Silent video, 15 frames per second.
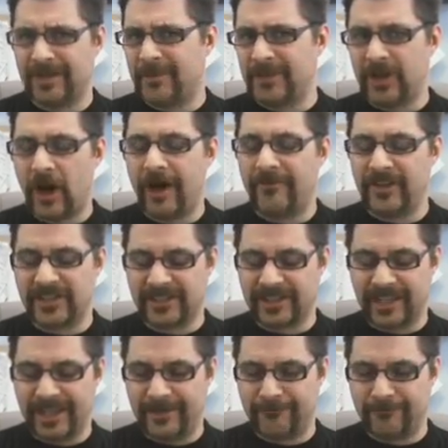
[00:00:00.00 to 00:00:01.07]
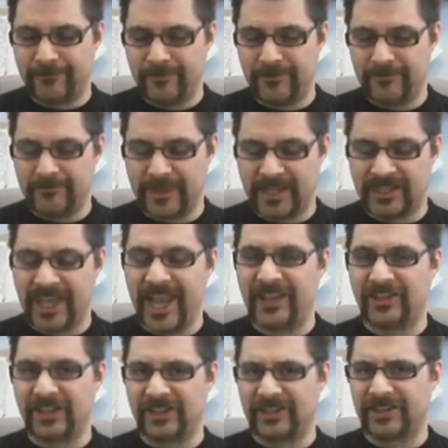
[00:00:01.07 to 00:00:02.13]
I mean, obviously, it
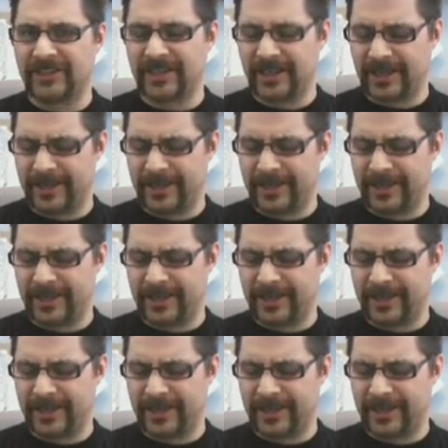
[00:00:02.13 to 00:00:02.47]
takes its